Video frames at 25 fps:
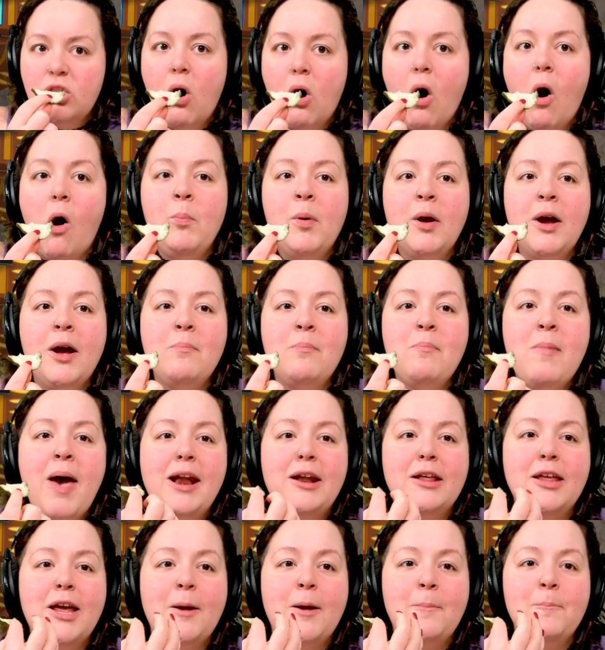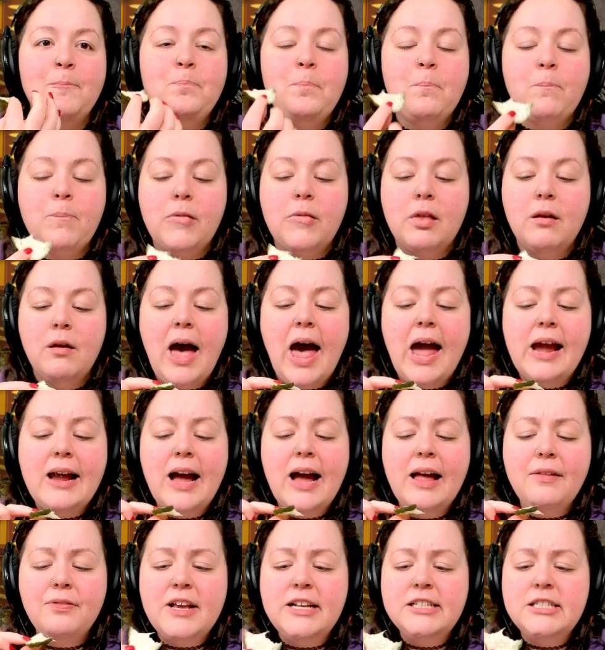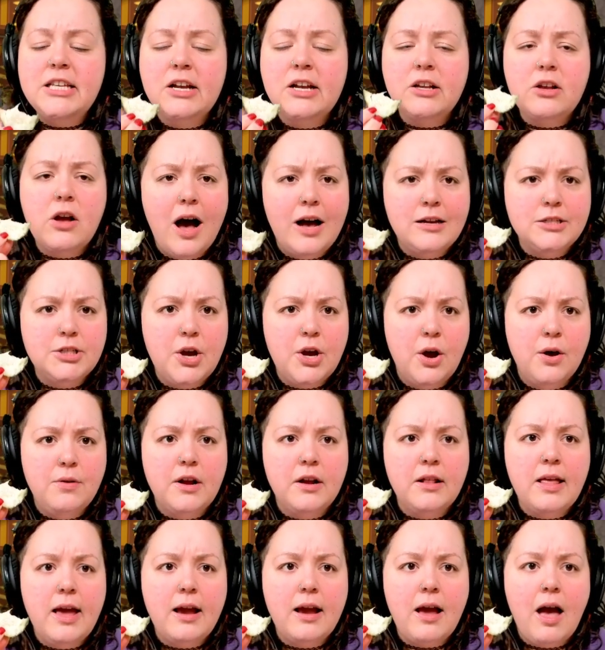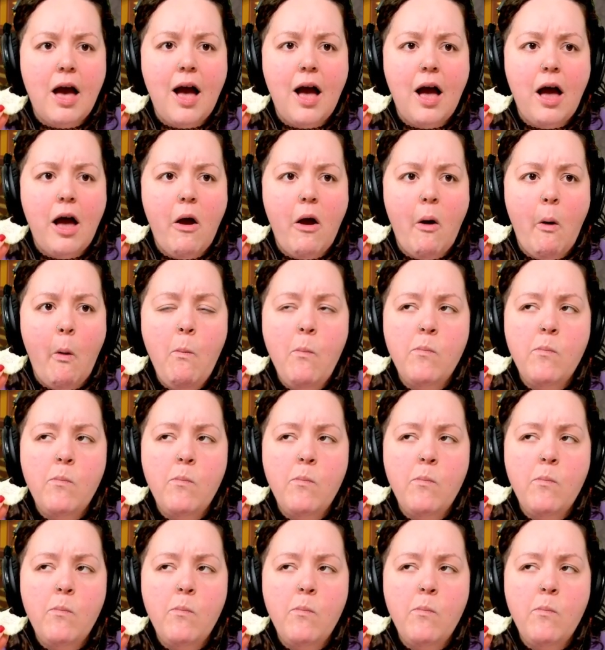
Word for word: Oh my god, Madeline. I got these at Costco. They're like uh